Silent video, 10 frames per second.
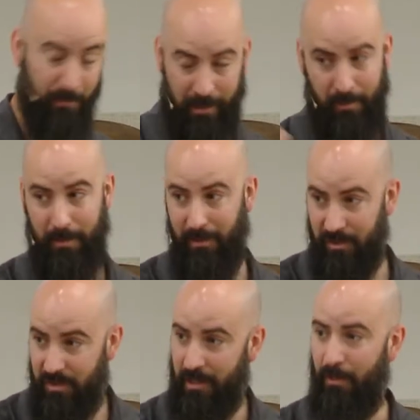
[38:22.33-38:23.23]
and married people and
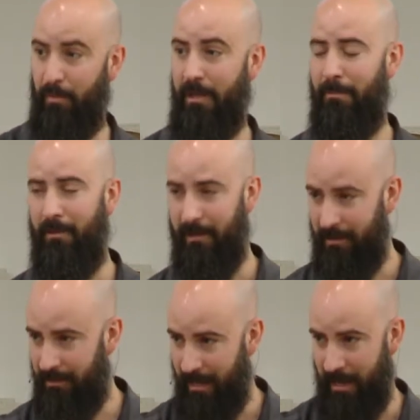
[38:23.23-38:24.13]
single people,
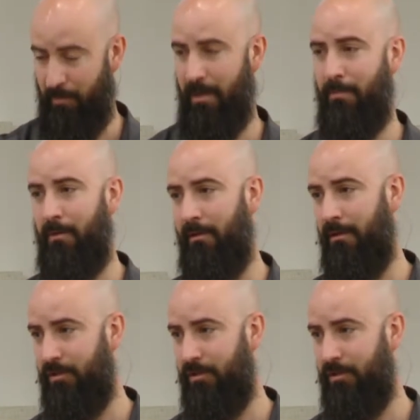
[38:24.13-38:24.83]
and gay people